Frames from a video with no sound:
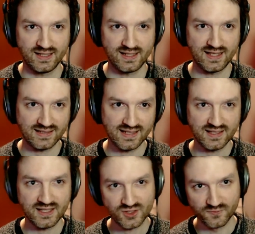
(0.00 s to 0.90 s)
that
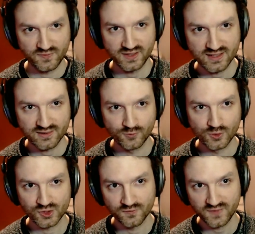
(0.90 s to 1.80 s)

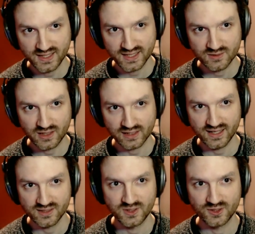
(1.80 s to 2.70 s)
was convenient
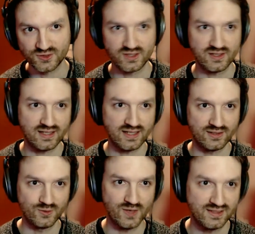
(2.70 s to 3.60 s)
again because
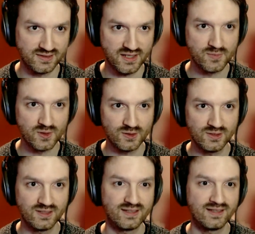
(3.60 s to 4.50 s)
you add a
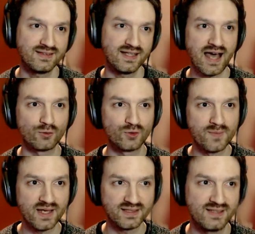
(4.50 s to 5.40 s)
table that
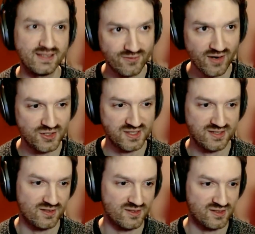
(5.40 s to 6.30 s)
automatically
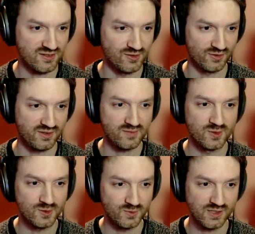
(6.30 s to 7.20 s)
registers your
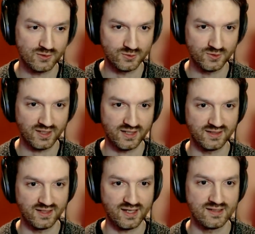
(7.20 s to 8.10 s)
table without doing
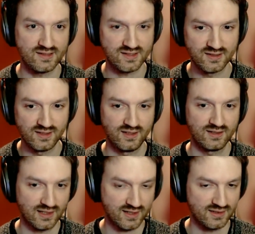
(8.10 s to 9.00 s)
anything else.
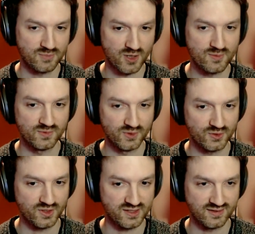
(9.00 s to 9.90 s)
Again, the problem though
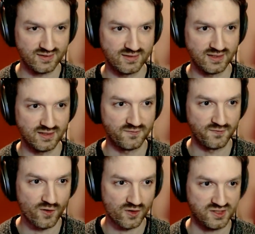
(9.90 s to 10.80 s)
is that it
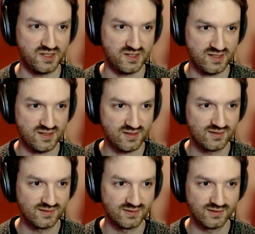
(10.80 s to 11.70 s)
forces
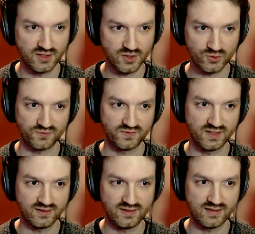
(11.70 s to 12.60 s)
the use of
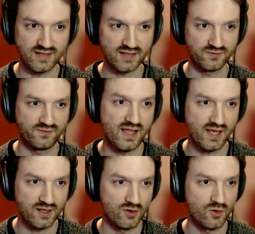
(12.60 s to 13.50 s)
that other
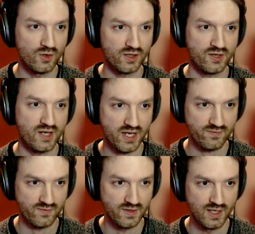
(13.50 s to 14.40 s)
flag, whole
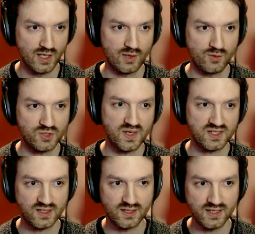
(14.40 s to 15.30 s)
archive, which
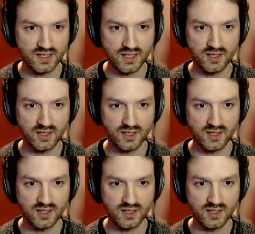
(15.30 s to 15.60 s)
basically